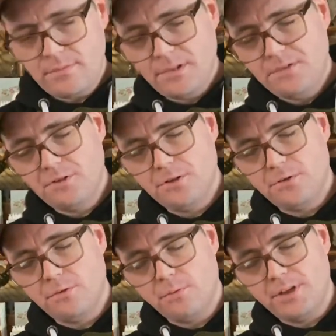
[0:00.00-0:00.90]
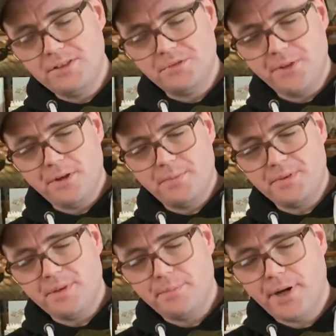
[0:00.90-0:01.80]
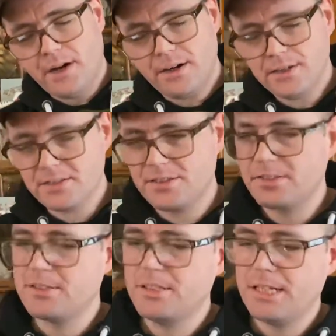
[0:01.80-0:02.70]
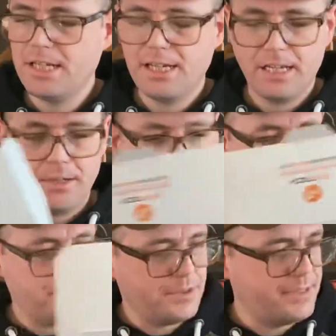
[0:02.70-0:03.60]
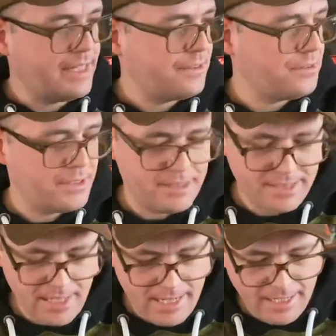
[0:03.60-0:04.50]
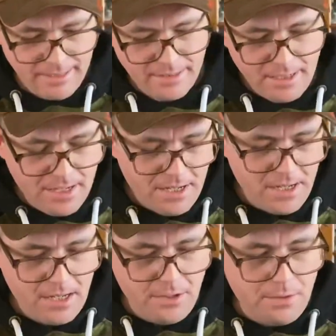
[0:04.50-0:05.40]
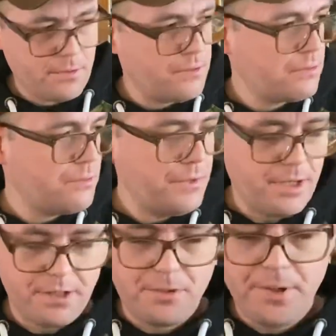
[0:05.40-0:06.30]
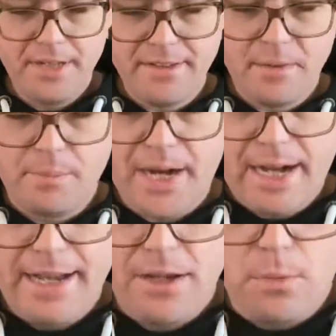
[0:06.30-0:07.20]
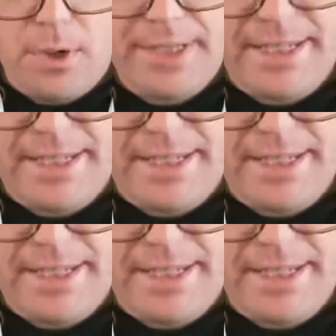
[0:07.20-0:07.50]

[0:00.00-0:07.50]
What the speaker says: So once we open the box, we'll put that to the side. We are greeted by what